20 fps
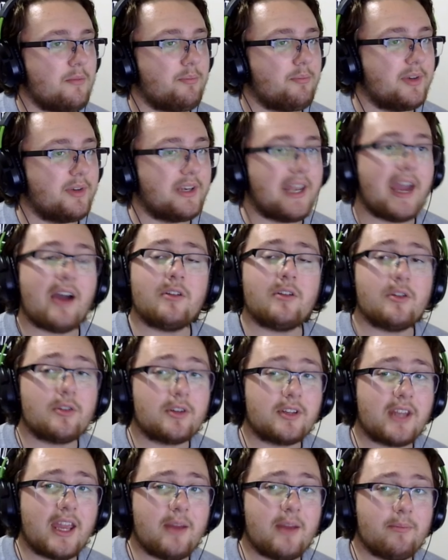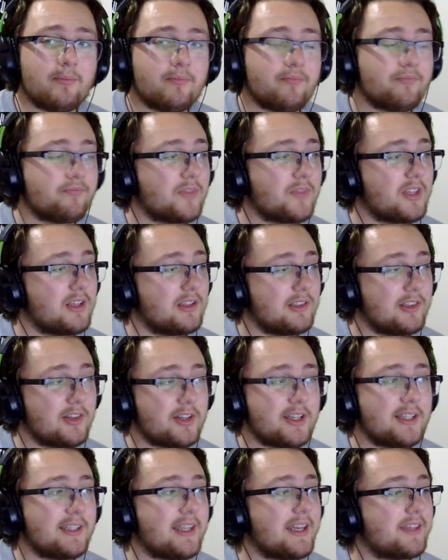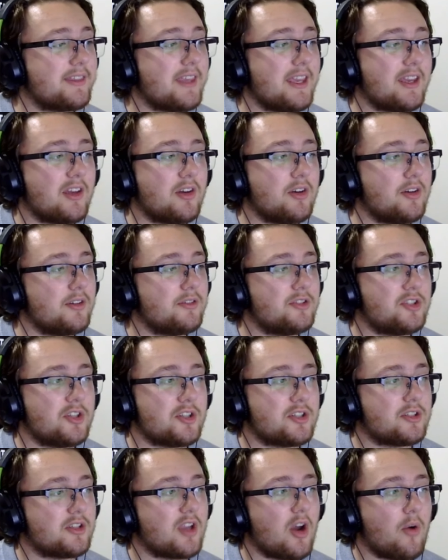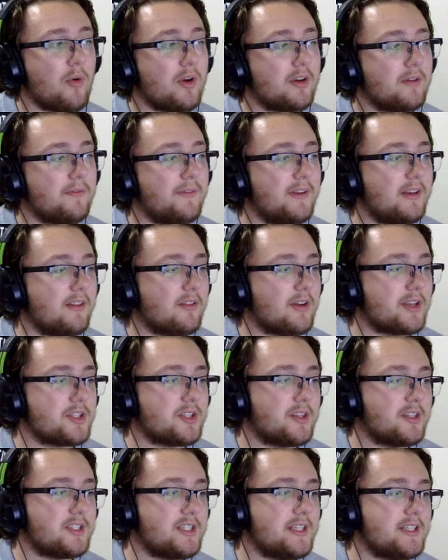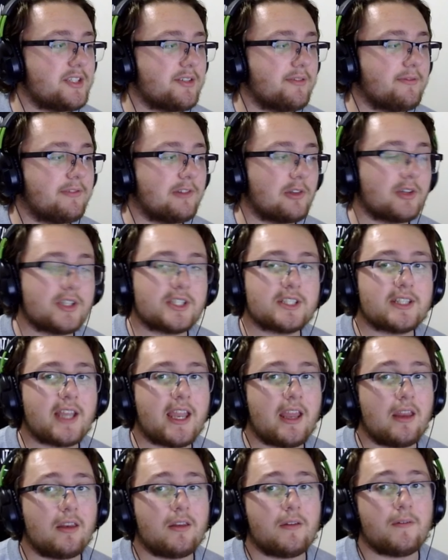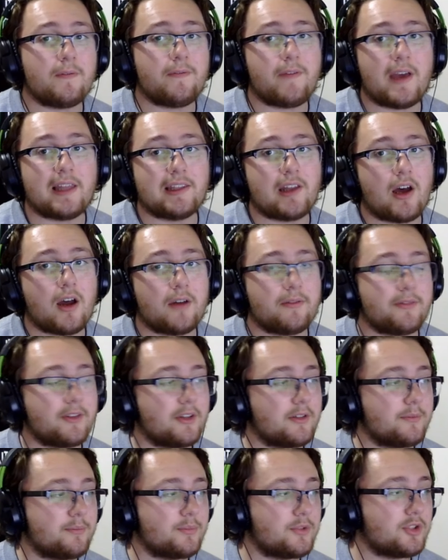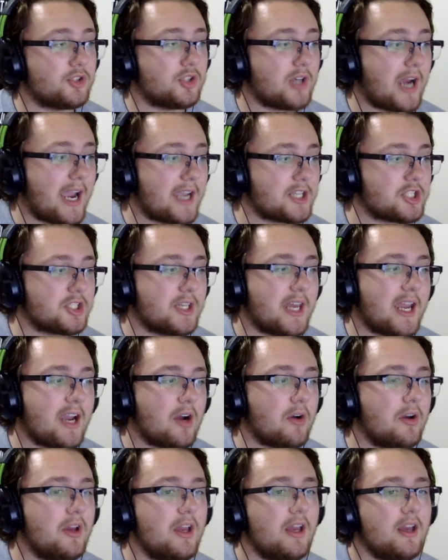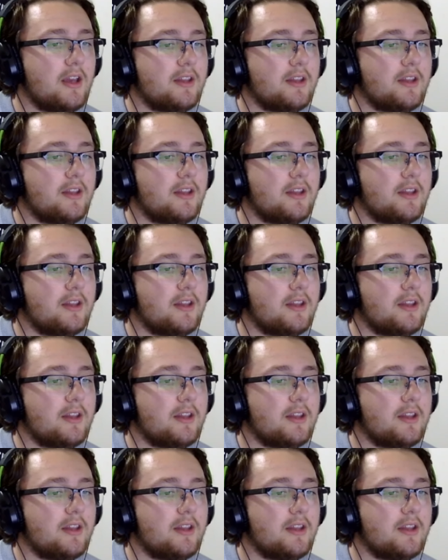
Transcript: But now Notre Dame, looking like they could just go undefeated the rest of the season. Florida State fell off. They're trash now.